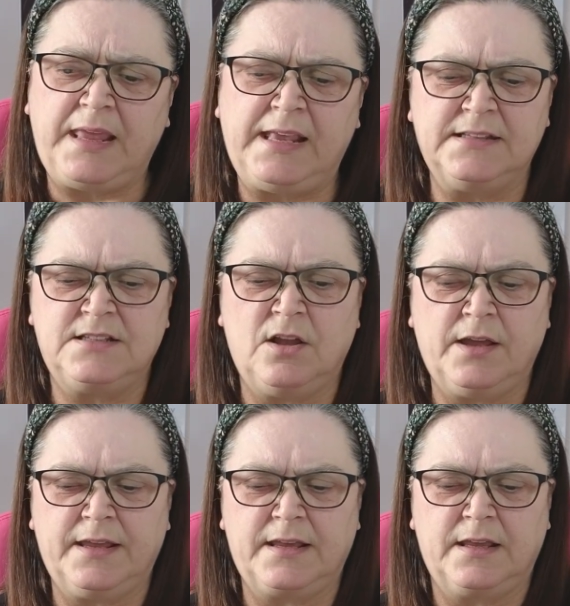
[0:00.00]
it's
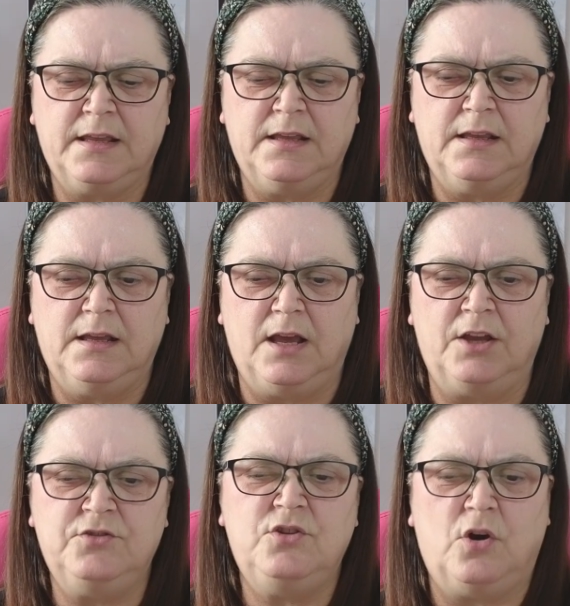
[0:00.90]
like
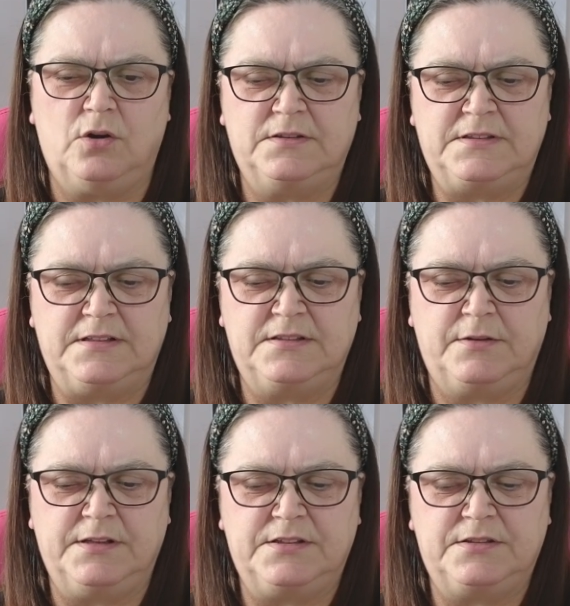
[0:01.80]
a knot.
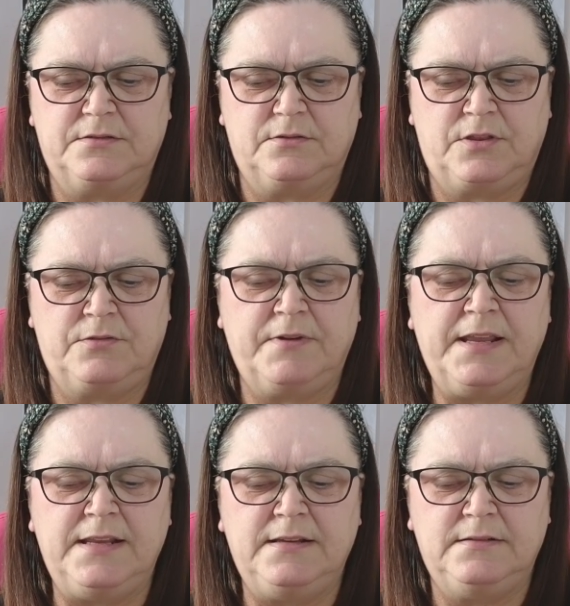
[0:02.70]
So it's
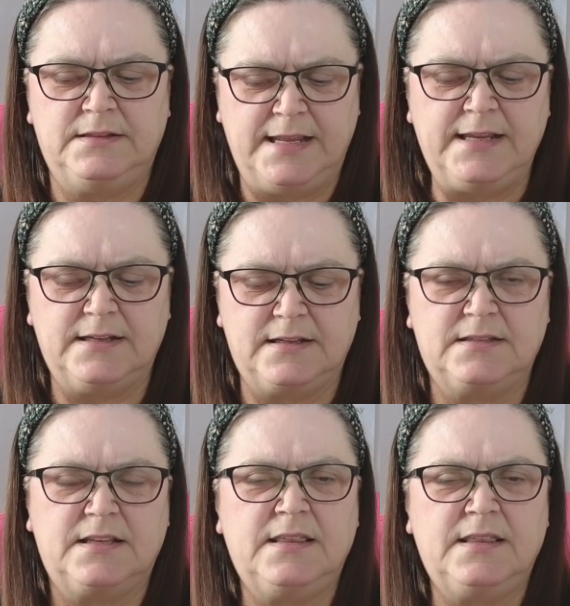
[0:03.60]
3 links.